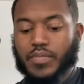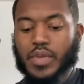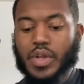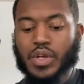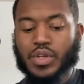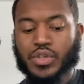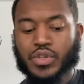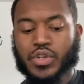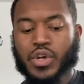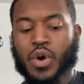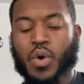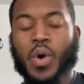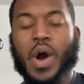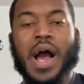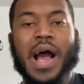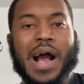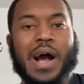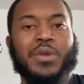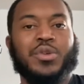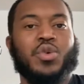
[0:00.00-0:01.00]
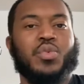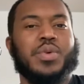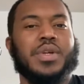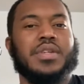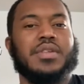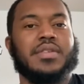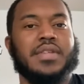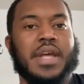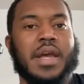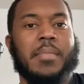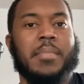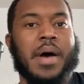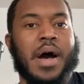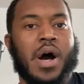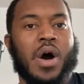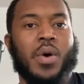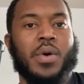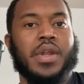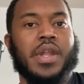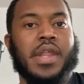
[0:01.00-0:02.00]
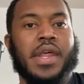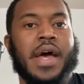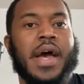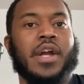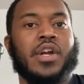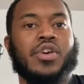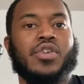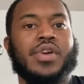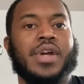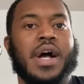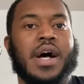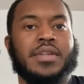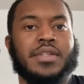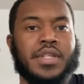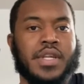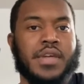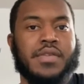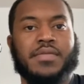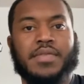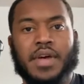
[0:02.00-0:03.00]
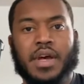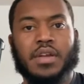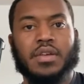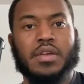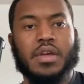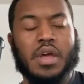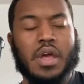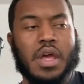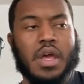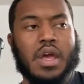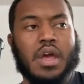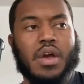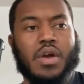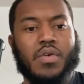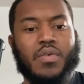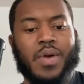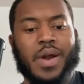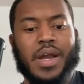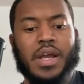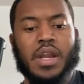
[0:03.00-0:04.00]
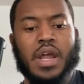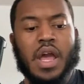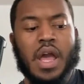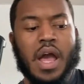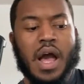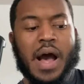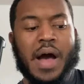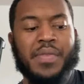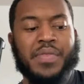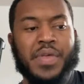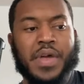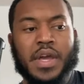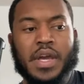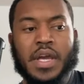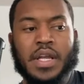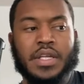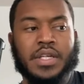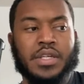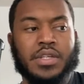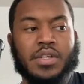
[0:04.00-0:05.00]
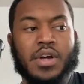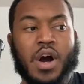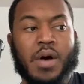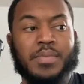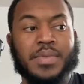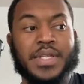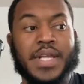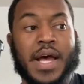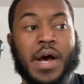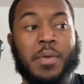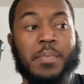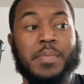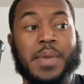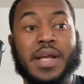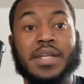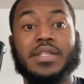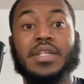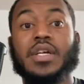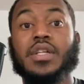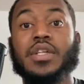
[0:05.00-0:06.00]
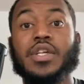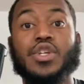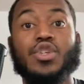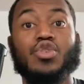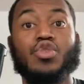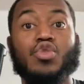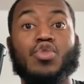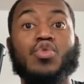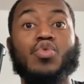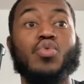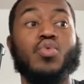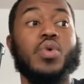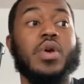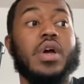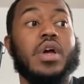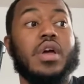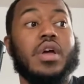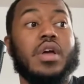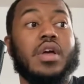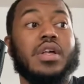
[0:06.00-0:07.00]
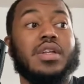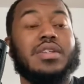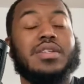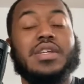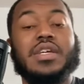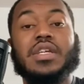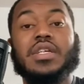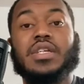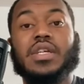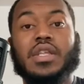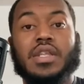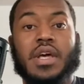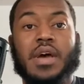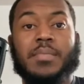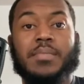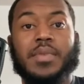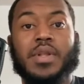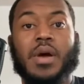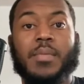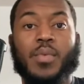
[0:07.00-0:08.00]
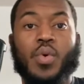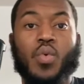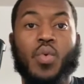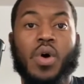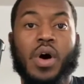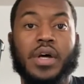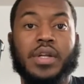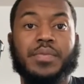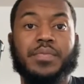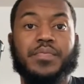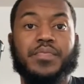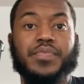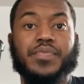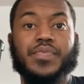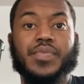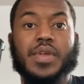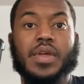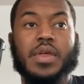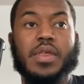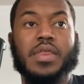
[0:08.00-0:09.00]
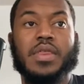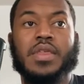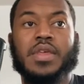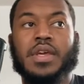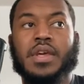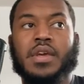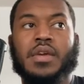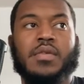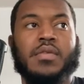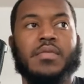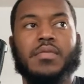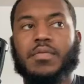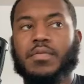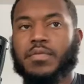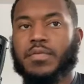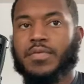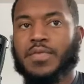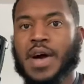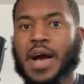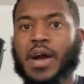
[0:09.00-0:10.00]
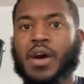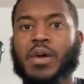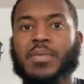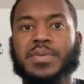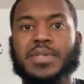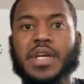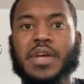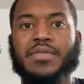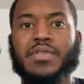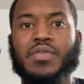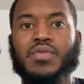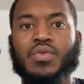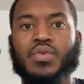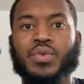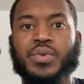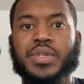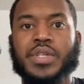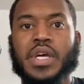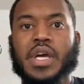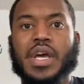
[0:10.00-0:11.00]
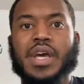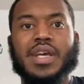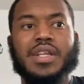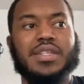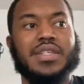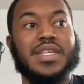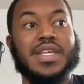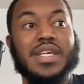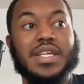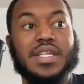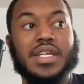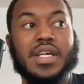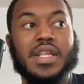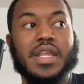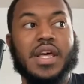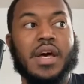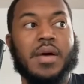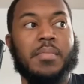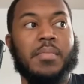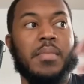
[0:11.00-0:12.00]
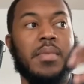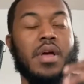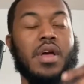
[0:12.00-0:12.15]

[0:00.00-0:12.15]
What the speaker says: So how do we stamp out that curiosity effect, right? I think it just comes down basically to teaching them, number one, the firearm safety rules, teaching them